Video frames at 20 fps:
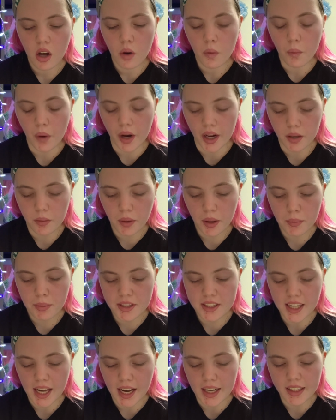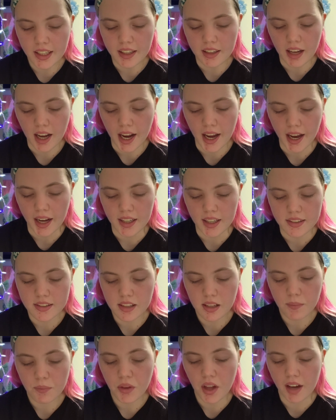Why are we pretending? I
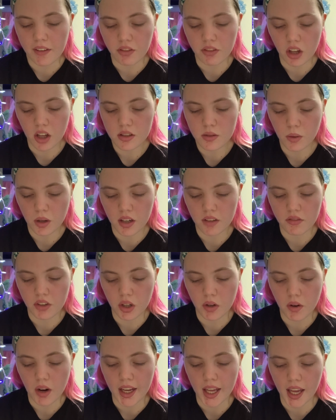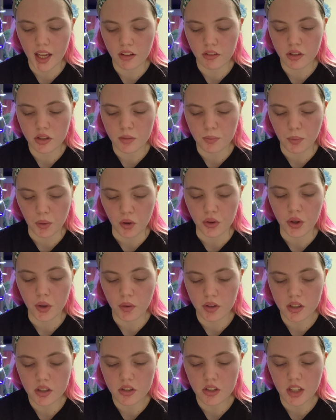ask. I've lost one of you. I can't lose both. You
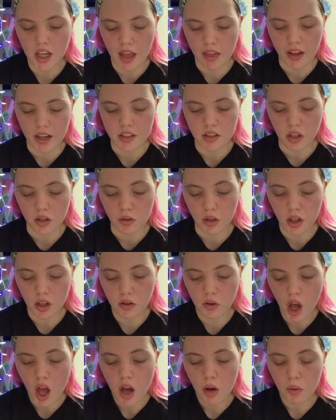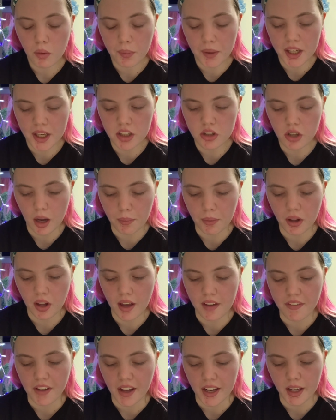understand that, don't you? We'll be in trouble
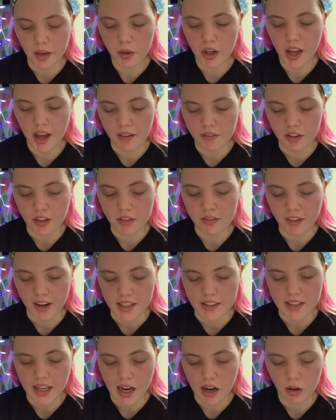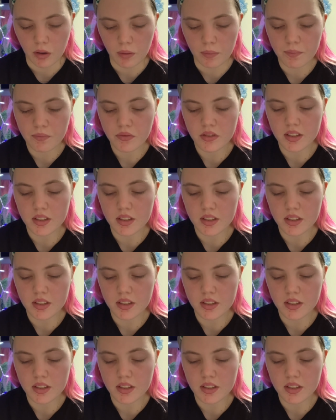if anyone ever finds out.